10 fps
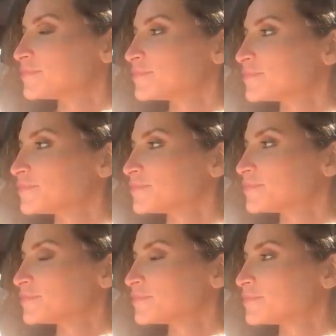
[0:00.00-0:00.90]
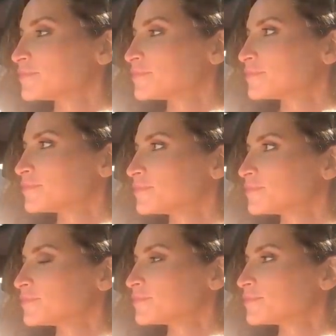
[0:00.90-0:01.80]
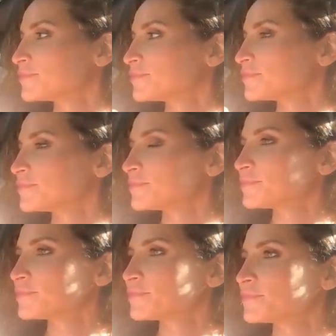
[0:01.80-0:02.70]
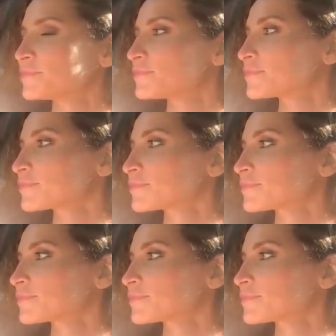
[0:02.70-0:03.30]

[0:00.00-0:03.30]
The person shown says nothing.